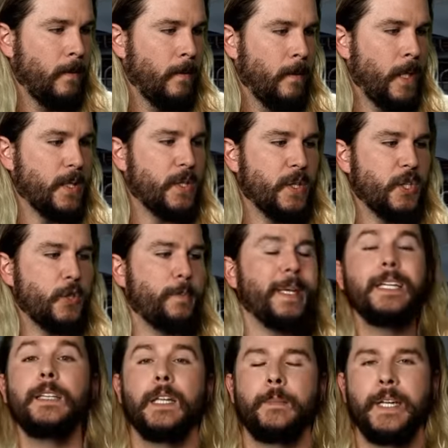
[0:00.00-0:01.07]
is the
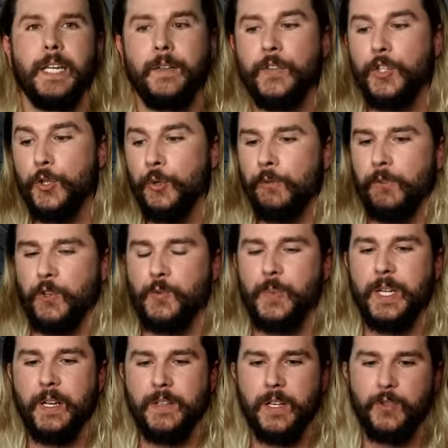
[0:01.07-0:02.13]
speed limit in the universe
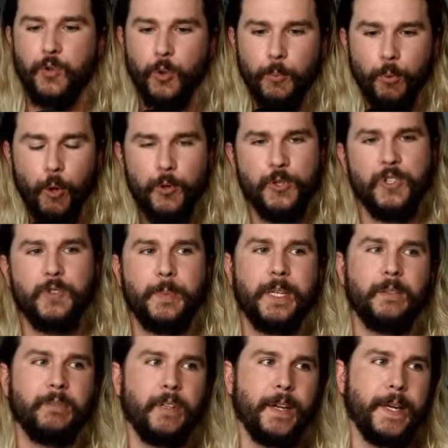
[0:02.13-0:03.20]
because as you approach the speed
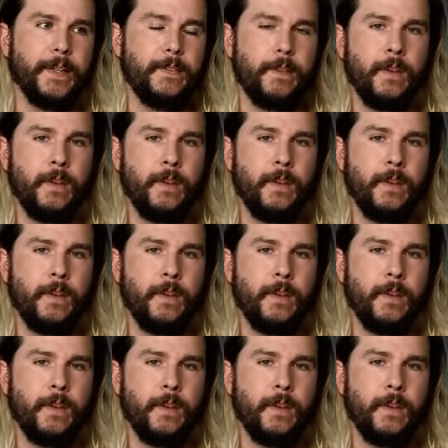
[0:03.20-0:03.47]
of light,